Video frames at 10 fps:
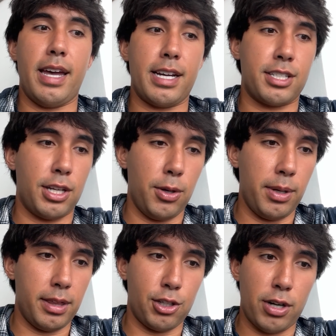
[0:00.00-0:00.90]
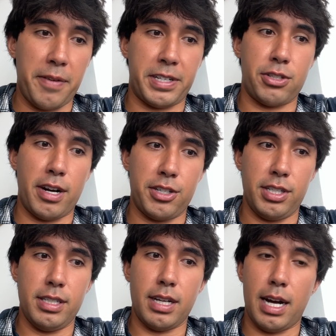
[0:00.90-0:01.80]
executing the traffic
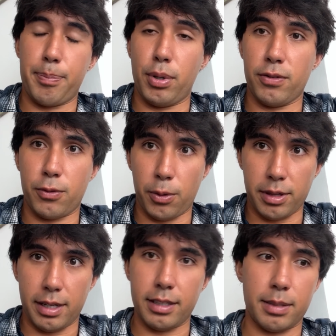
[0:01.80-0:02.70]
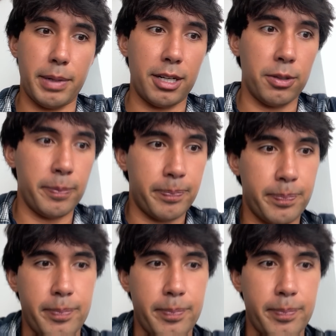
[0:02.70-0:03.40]
strategies I put forth on this model.